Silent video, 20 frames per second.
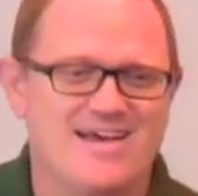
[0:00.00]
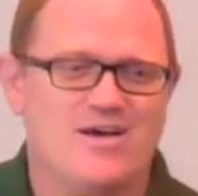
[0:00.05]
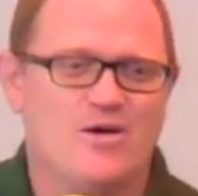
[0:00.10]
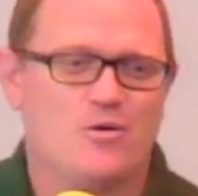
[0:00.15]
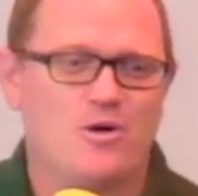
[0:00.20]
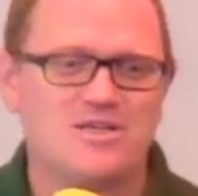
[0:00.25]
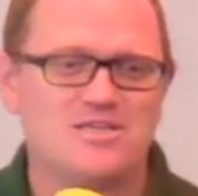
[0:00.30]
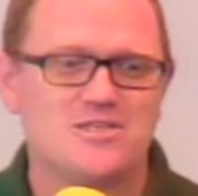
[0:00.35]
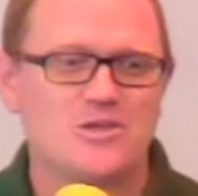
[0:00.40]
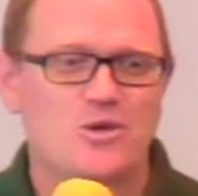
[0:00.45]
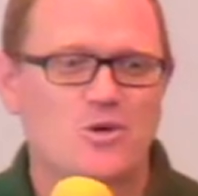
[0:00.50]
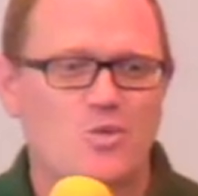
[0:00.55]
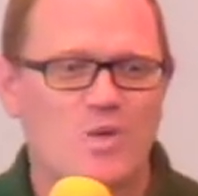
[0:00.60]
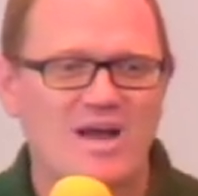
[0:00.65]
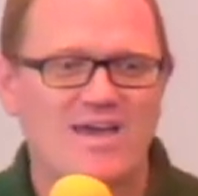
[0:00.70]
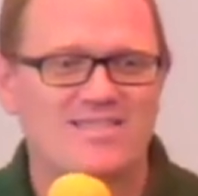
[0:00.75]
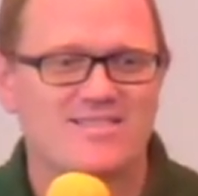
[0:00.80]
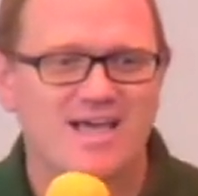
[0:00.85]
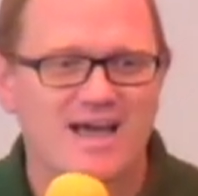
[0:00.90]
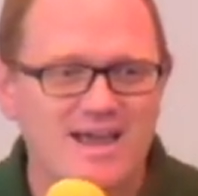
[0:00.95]
Wasn't there
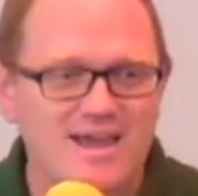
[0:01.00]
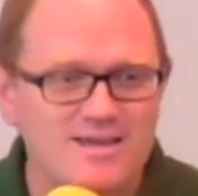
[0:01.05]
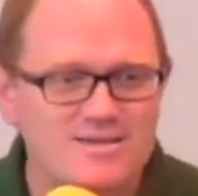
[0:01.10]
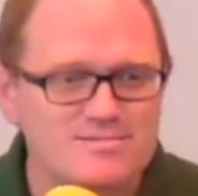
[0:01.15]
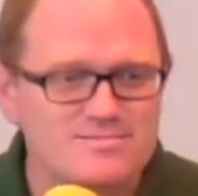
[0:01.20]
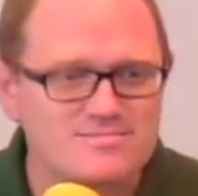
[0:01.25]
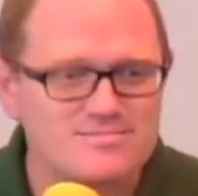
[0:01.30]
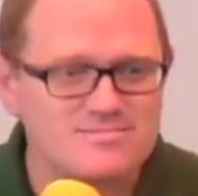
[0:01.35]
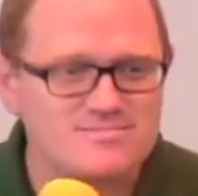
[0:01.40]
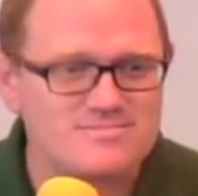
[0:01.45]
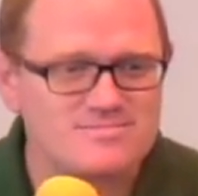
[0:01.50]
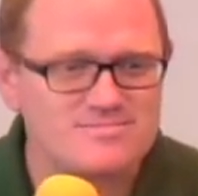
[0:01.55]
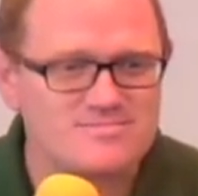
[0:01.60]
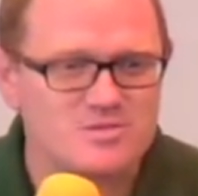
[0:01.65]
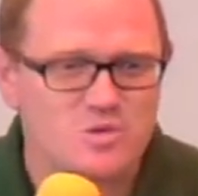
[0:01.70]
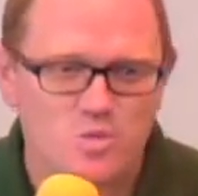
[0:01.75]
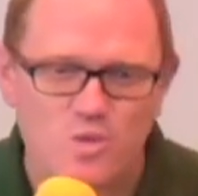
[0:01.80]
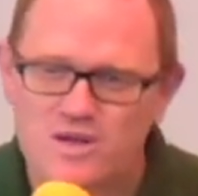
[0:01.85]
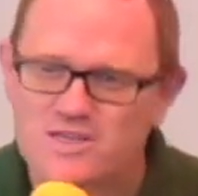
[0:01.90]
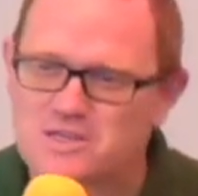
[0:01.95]
white light?
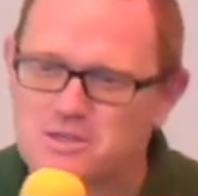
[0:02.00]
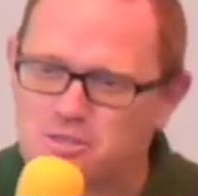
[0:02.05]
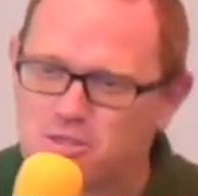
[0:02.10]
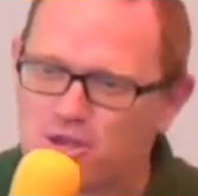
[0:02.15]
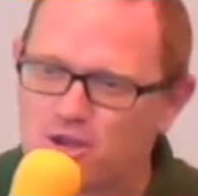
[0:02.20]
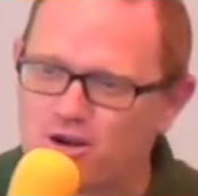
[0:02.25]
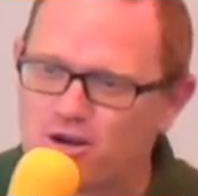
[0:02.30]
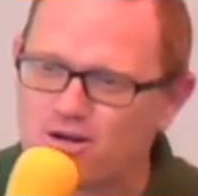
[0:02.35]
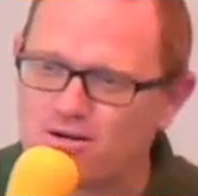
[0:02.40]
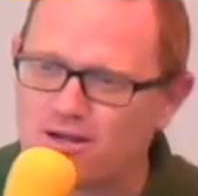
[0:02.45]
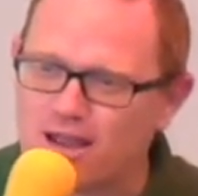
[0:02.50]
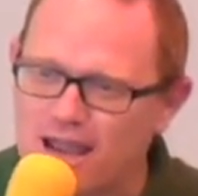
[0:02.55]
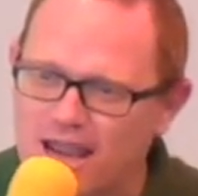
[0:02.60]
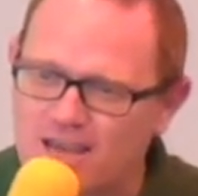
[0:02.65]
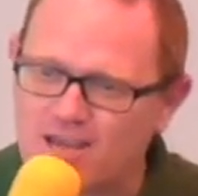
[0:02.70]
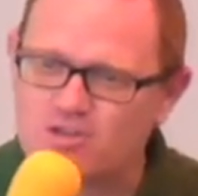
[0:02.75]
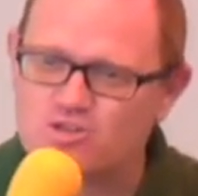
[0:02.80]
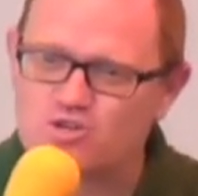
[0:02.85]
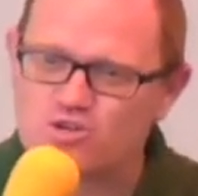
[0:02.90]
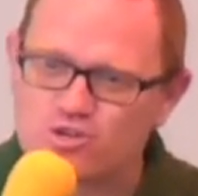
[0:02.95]
Wasn't there
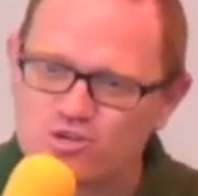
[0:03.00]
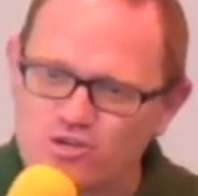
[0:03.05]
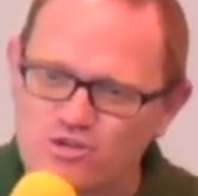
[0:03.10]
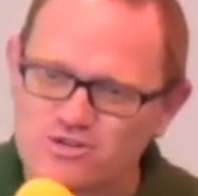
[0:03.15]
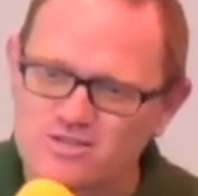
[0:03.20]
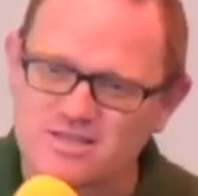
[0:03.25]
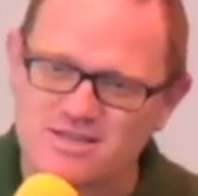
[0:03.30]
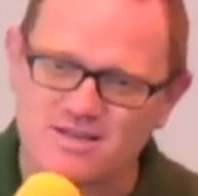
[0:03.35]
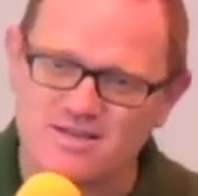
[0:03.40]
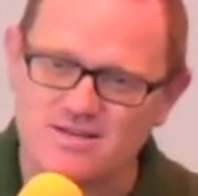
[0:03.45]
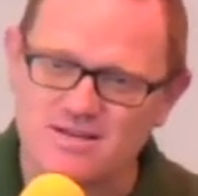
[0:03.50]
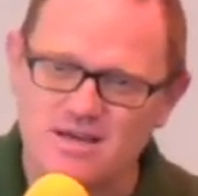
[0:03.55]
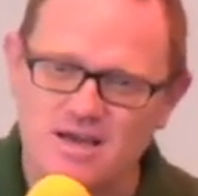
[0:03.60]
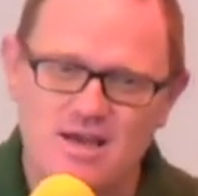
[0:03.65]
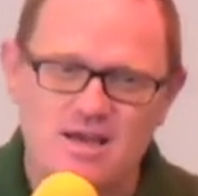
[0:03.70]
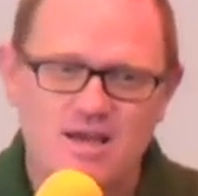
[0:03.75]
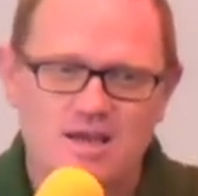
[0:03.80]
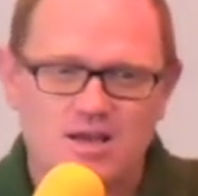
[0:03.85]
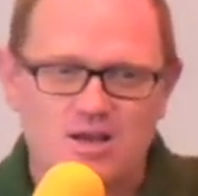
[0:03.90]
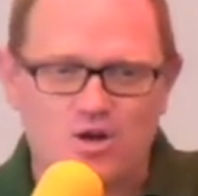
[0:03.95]
angels and
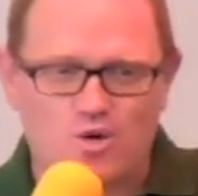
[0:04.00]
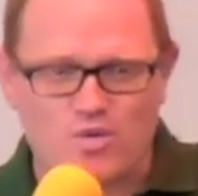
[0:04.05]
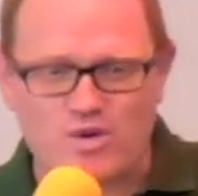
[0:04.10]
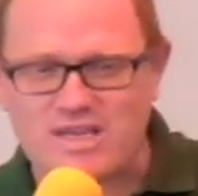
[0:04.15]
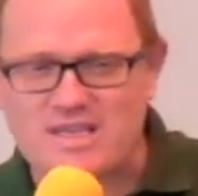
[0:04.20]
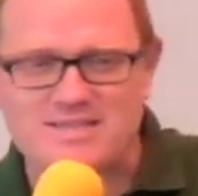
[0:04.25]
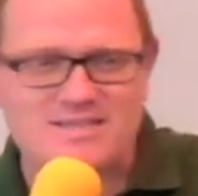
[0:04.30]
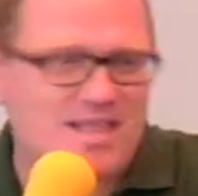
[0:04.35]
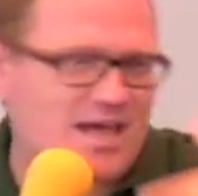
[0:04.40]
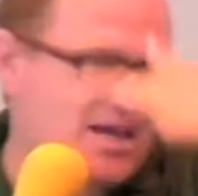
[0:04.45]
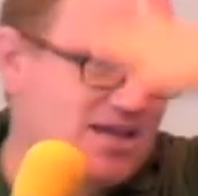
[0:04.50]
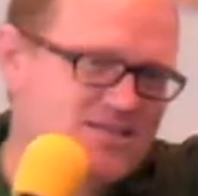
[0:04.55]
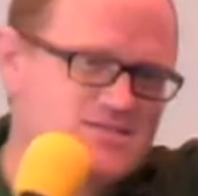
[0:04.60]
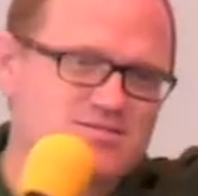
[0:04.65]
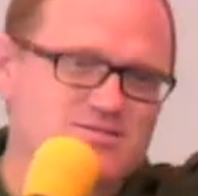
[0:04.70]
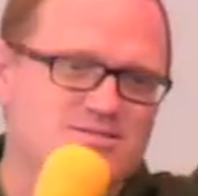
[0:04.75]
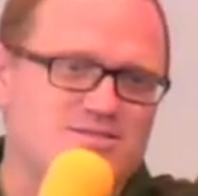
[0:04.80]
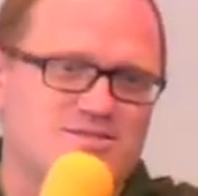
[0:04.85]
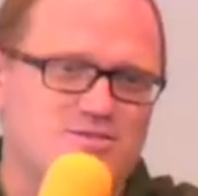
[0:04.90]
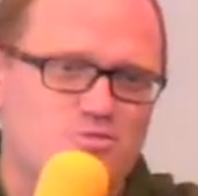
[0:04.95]
green
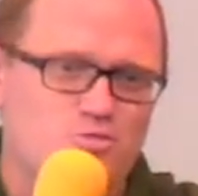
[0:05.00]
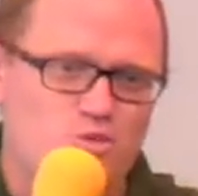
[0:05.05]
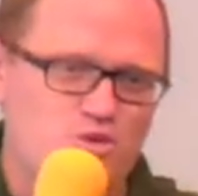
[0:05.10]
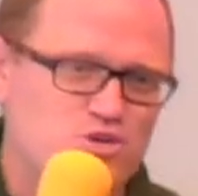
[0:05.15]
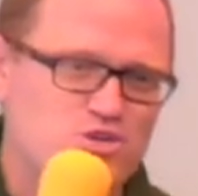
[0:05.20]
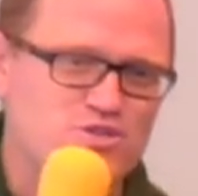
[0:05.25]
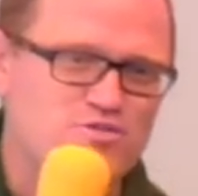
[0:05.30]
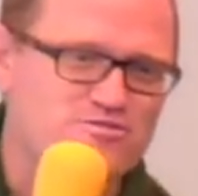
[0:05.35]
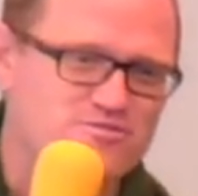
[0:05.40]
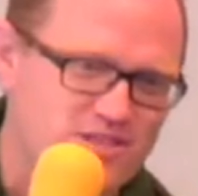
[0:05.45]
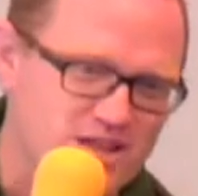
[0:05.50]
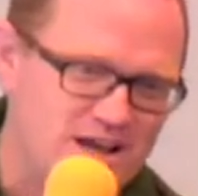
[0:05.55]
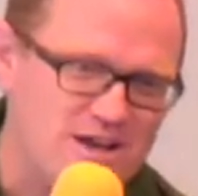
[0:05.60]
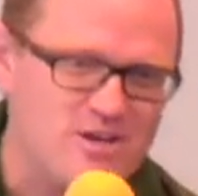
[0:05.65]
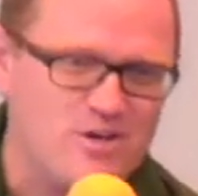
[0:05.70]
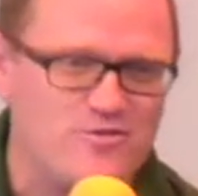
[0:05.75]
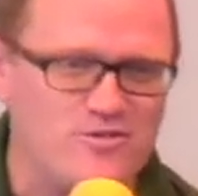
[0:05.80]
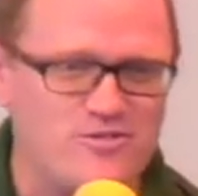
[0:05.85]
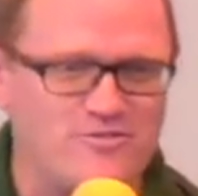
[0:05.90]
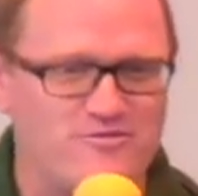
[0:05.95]
lights? And weren't you flying
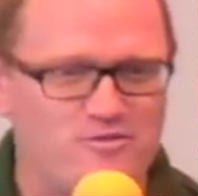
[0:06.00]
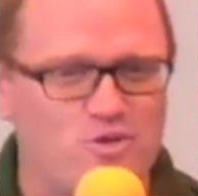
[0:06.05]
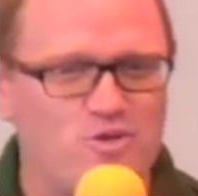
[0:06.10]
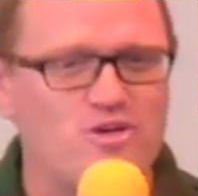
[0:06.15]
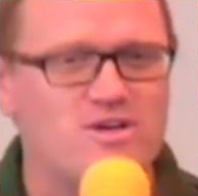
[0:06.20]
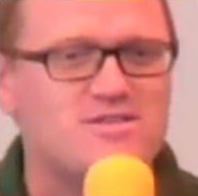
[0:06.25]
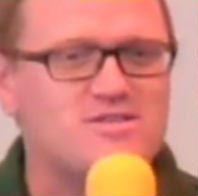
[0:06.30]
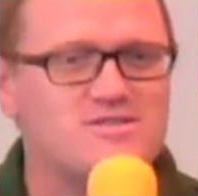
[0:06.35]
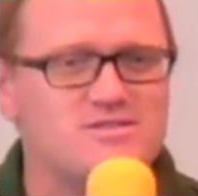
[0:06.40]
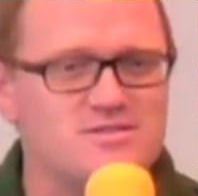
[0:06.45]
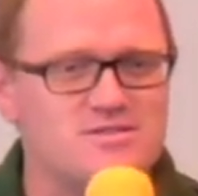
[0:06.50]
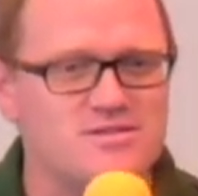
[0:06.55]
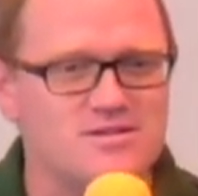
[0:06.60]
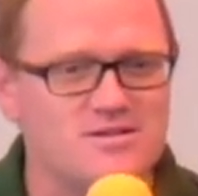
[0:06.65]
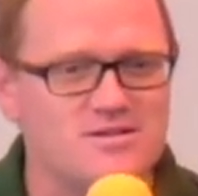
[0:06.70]
over forests?